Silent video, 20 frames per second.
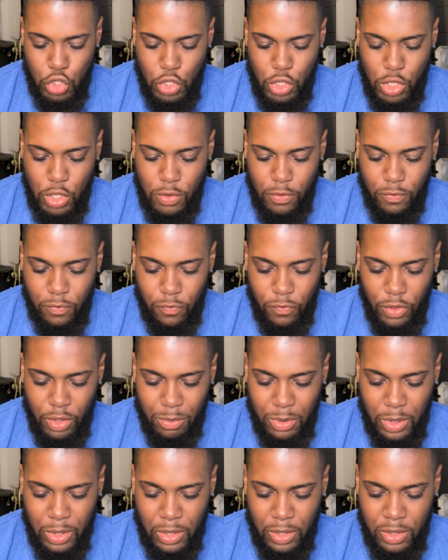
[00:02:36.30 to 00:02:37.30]

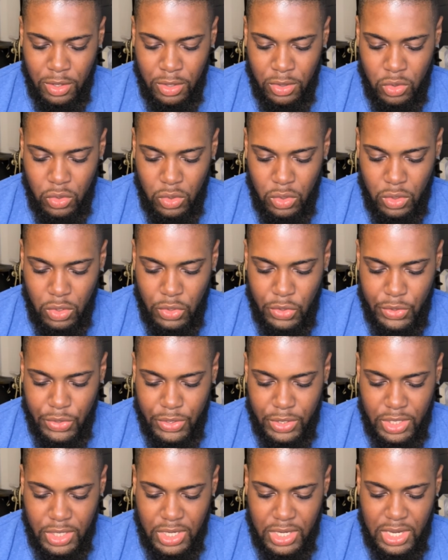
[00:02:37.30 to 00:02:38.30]
Female
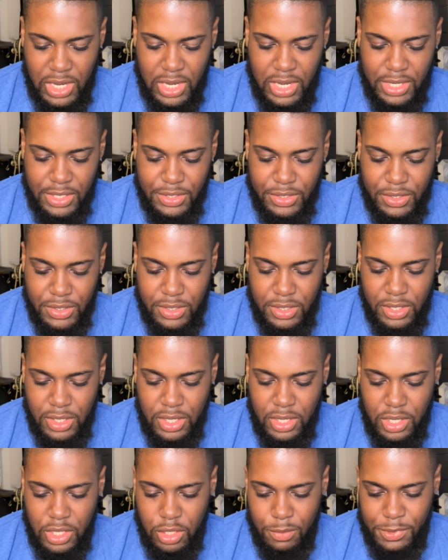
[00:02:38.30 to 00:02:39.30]
cast.
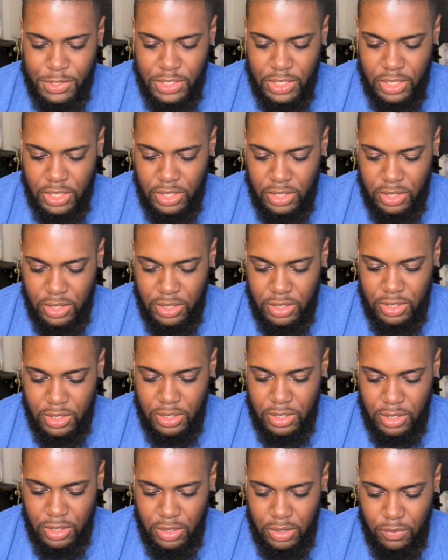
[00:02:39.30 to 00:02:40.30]
Let me see.
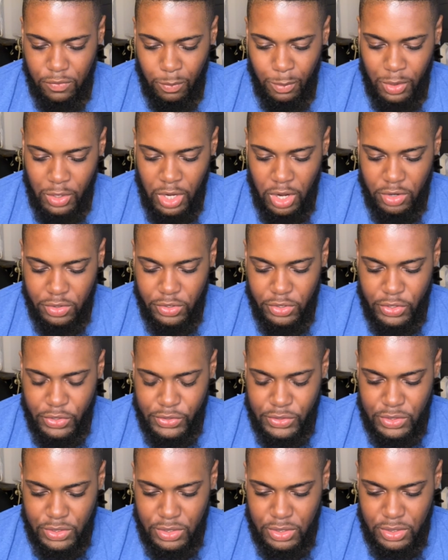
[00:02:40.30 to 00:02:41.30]
Female
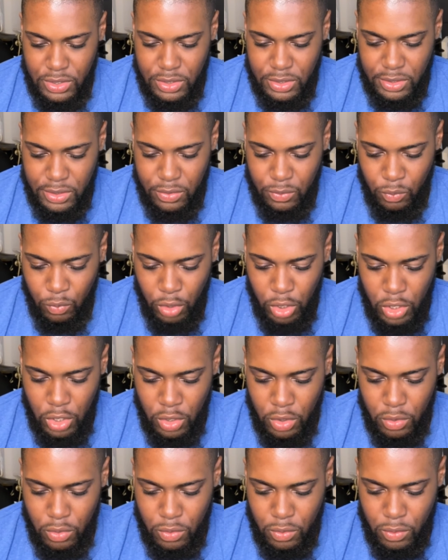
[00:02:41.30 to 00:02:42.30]
characters.
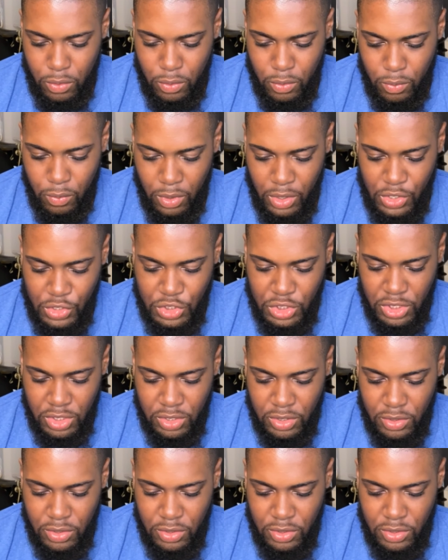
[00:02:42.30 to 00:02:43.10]
Rio. Where is she?